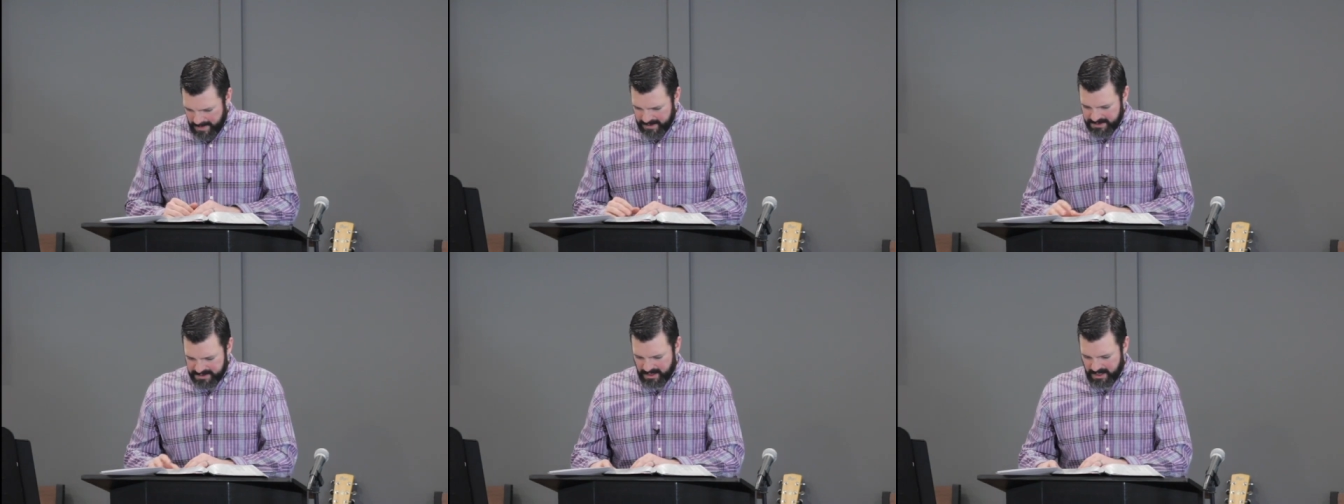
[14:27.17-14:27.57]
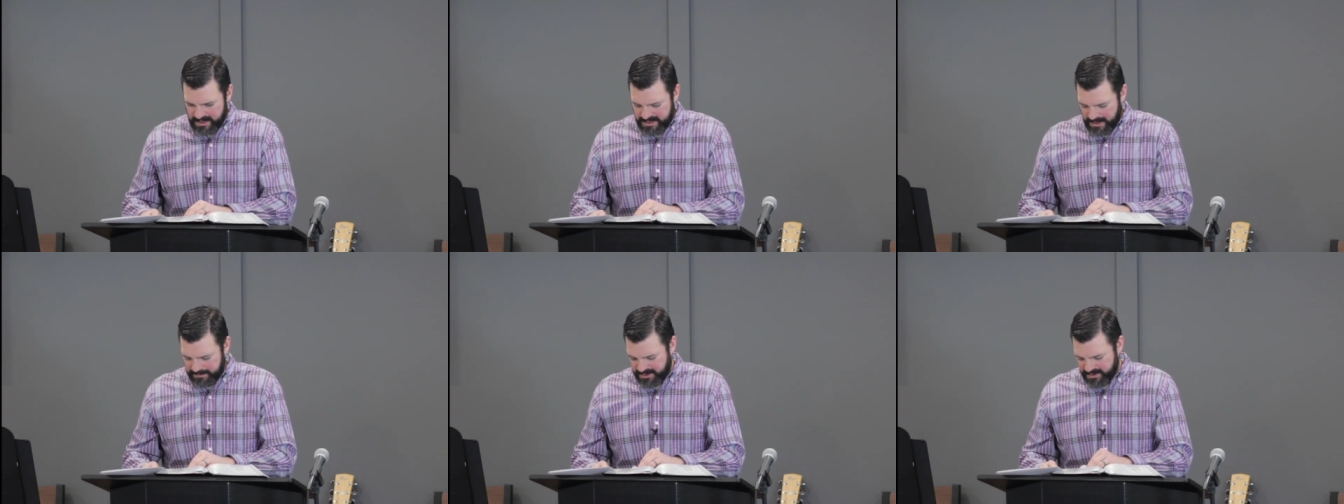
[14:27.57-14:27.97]
In John
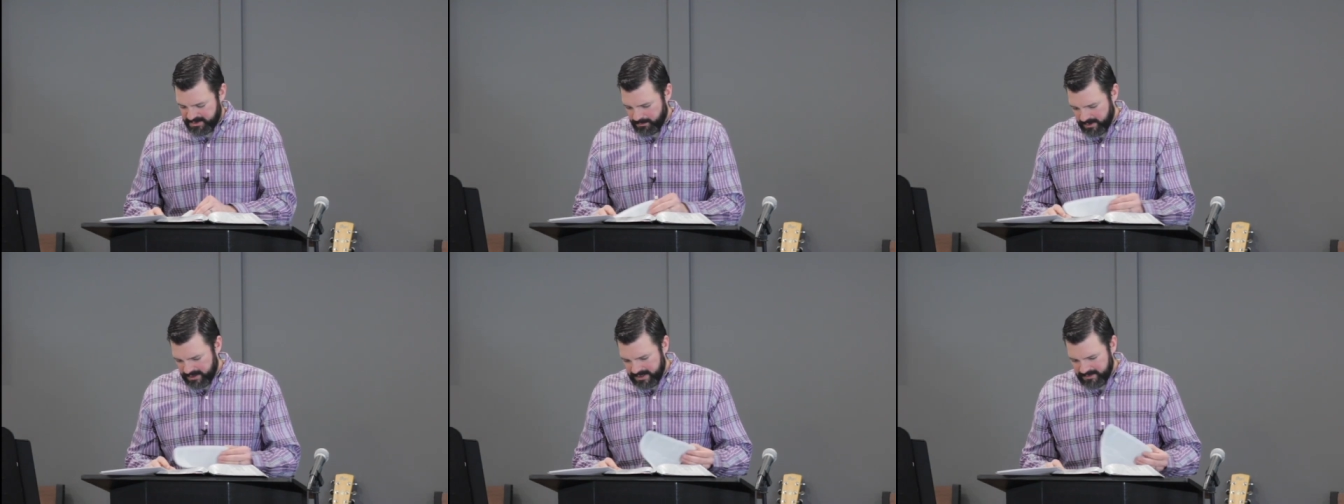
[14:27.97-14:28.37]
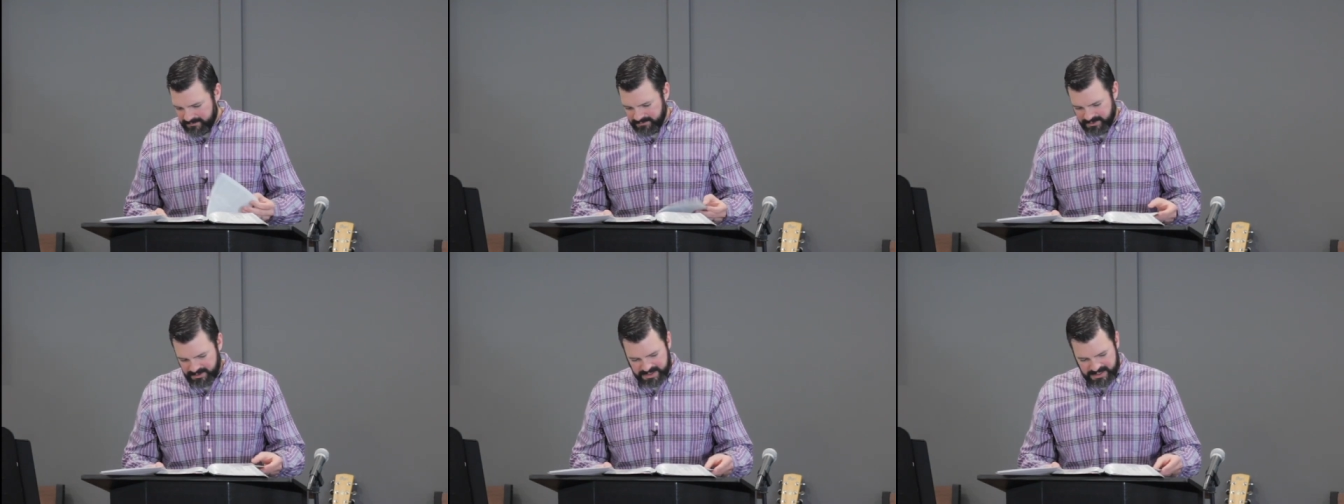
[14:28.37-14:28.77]
chapter 20
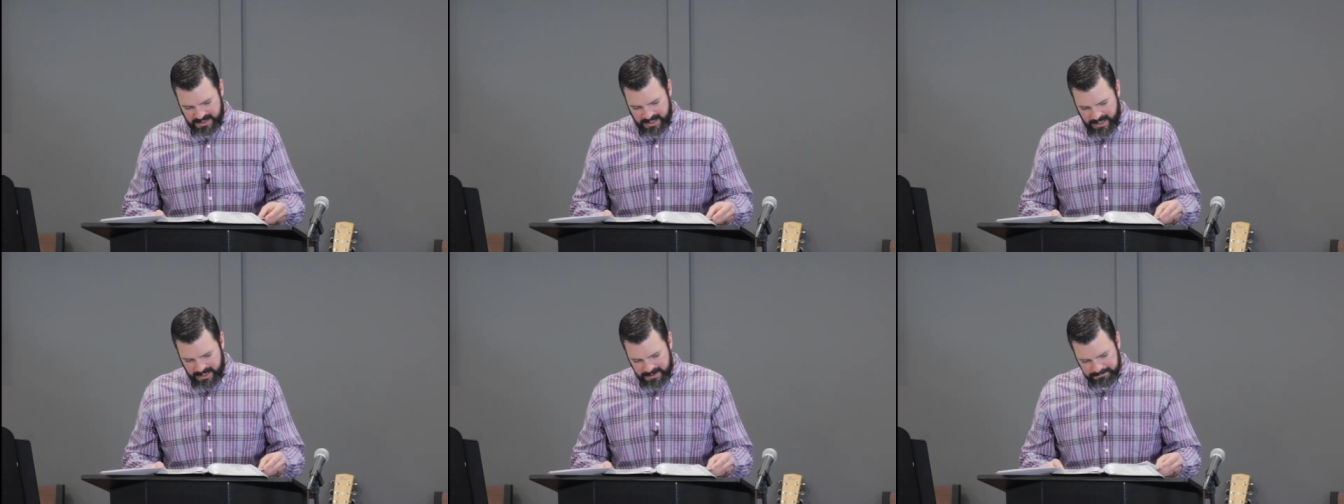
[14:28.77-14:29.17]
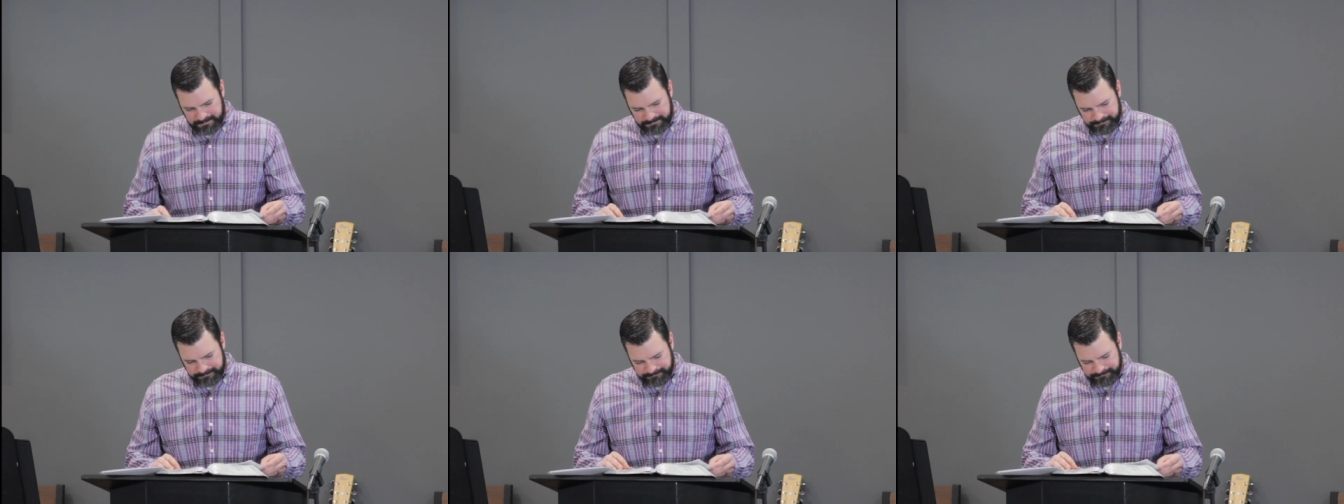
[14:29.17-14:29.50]
and verse 9,